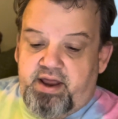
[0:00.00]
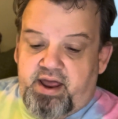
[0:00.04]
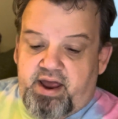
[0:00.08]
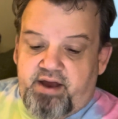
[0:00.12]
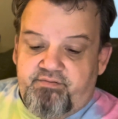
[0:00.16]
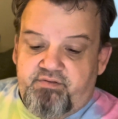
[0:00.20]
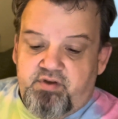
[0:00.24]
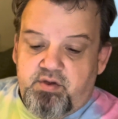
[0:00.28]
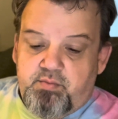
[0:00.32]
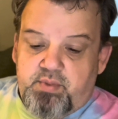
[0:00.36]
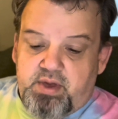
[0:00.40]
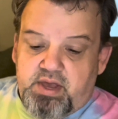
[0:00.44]

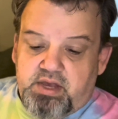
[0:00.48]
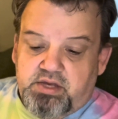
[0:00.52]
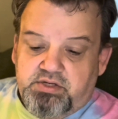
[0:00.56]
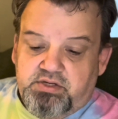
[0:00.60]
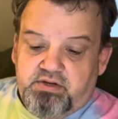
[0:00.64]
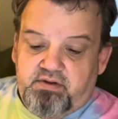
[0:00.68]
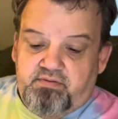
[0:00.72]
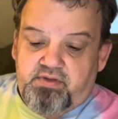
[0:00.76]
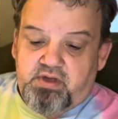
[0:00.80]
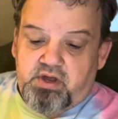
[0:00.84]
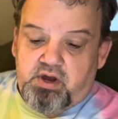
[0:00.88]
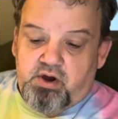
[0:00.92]
every beast
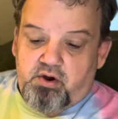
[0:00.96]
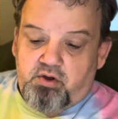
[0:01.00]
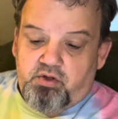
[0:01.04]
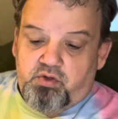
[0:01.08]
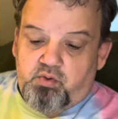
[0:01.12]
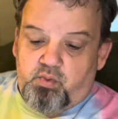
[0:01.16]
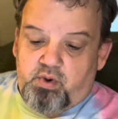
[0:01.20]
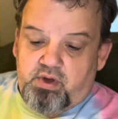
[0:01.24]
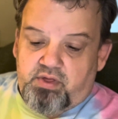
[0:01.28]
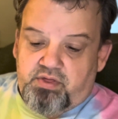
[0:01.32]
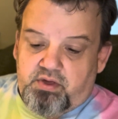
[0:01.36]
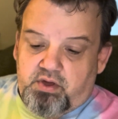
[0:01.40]
of the
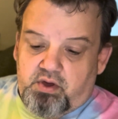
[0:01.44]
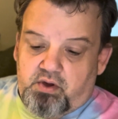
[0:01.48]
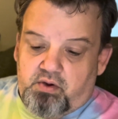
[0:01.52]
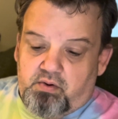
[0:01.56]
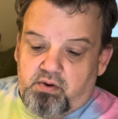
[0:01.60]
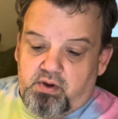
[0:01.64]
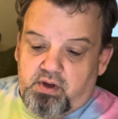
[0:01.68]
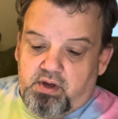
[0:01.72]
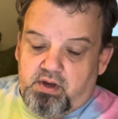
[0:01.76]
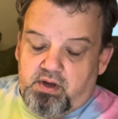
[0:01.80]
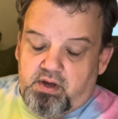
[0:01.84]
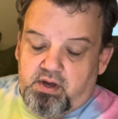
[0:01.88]
earth with you,
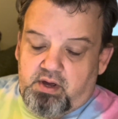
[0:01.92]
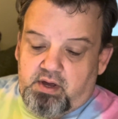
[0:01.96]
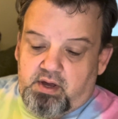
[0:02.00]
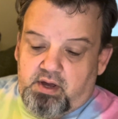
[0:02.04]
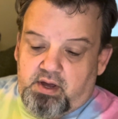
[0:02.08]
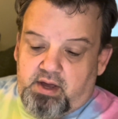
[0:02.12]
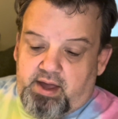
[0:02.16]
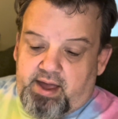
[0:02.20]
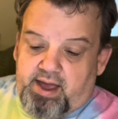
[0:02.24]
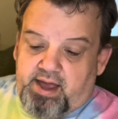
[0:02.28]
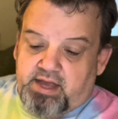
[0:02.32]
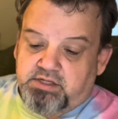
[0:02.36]

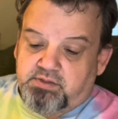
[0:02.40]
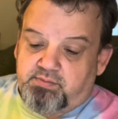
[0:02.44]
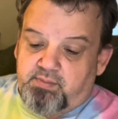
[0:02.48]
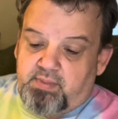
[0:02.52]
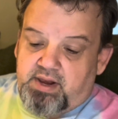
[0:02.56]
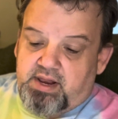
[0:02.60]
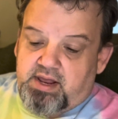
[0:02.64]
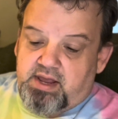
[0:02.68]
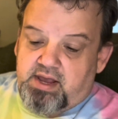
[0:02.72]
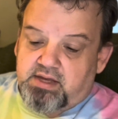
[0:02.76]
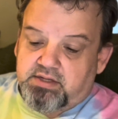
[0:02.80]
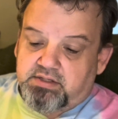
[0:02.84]
as
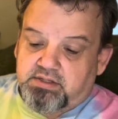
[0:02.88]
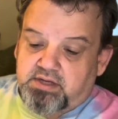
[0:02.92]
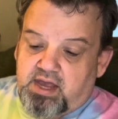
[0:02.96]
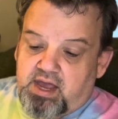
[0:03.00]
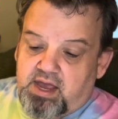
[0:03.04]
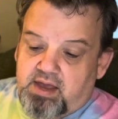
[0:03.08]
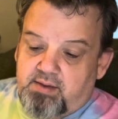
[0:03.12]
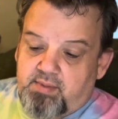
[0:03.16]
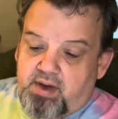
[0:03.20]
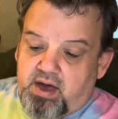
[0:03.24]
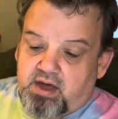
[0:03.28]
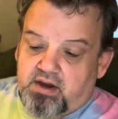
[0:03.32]
many as
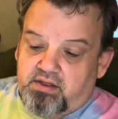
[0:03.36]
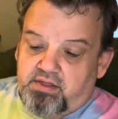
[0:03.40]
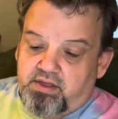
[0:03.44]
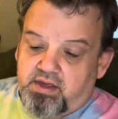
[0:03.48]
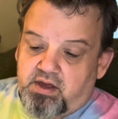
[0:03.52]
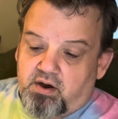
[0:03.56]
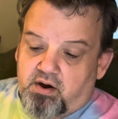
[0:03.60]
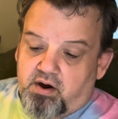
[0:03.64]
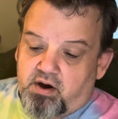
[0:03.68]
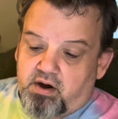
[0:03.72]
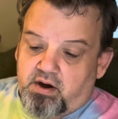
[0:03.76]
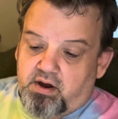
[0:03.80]
came out of the
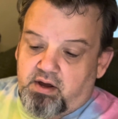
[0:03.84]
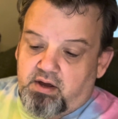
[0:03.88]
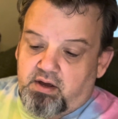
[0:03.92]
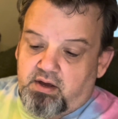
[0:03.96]
ark.